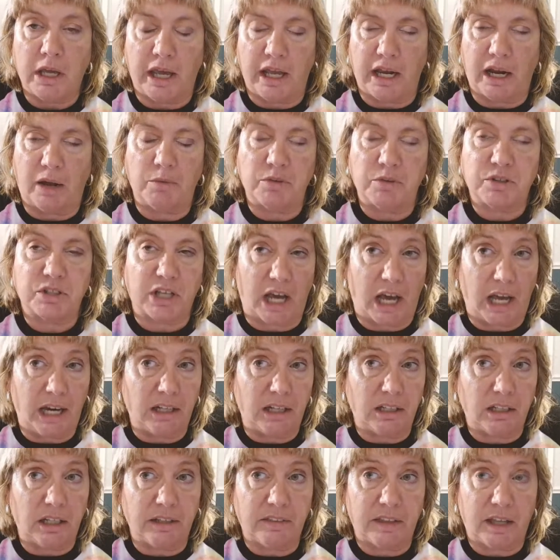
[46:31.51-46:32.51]
And I was
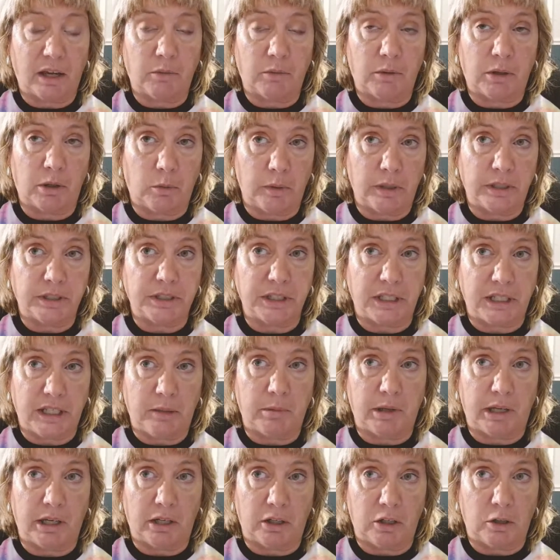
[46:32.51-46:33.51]
kind of like that when I went to
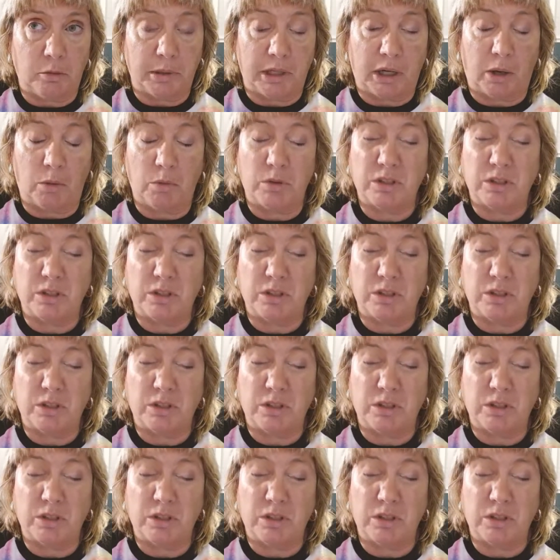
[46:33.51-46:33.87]
eBay Open.